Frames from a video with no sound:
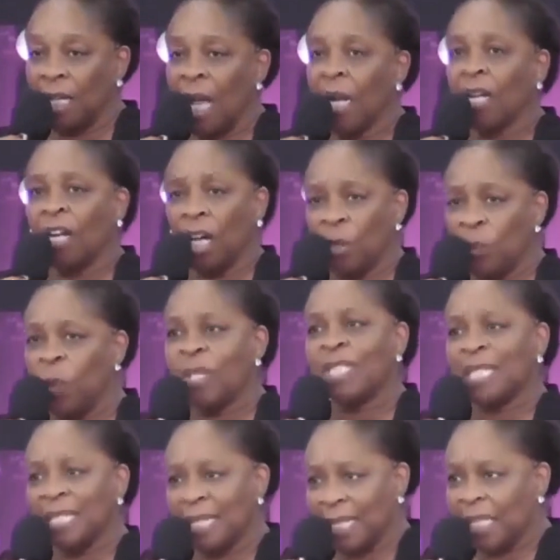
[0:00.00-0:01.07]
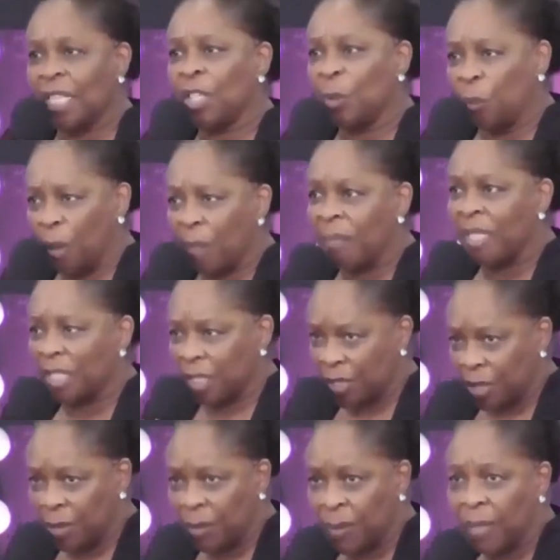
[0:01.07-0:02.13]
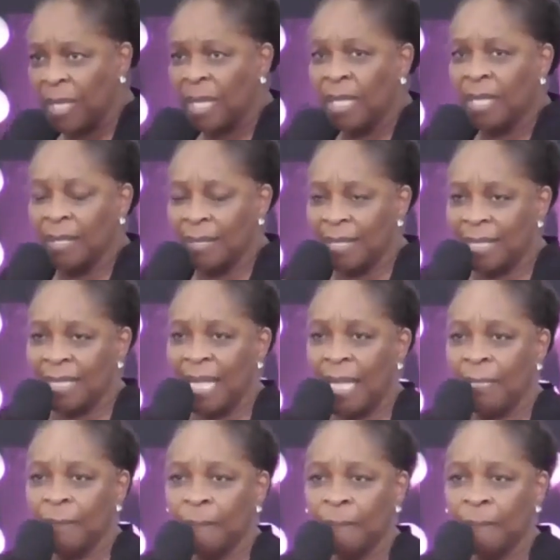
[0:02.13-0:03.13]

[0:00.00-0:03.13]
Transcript: God, what is it that you want me to do? You understand?